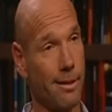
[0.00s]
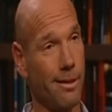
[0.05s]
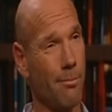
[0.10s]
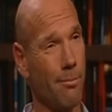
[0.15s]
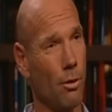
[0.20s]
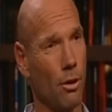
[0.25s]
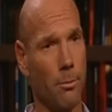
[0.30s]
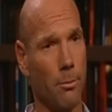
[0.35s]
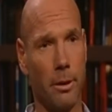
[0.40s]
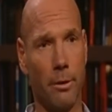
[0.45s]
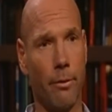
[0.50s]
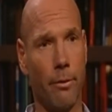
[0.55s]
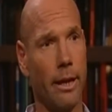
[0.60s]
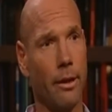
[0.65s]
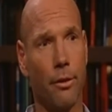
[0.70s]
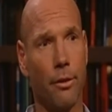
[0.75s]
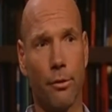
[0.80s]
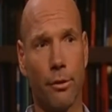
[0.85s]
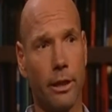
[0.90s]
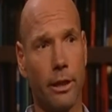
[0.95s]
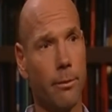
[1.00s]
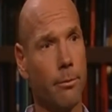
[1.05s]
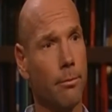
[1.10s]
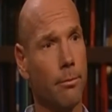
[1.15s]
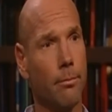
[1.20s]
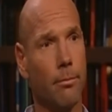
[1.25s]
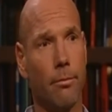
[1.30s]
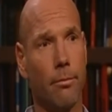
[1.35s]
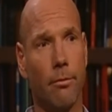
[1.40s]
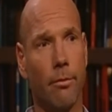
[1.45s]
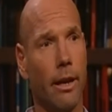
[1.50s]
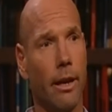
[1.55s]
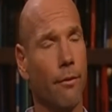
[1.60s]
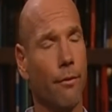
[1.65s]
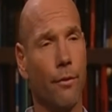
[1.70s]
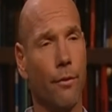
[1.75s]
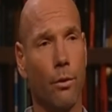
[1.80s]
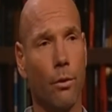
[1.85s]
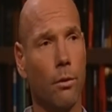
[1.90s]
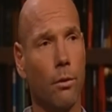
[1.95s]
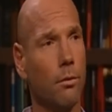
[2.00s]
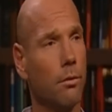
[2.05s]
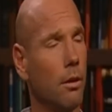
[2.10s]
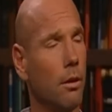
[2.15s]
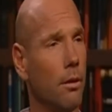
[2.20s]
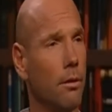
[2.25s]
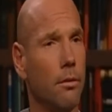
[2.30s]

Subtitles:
Might have been round three, round four.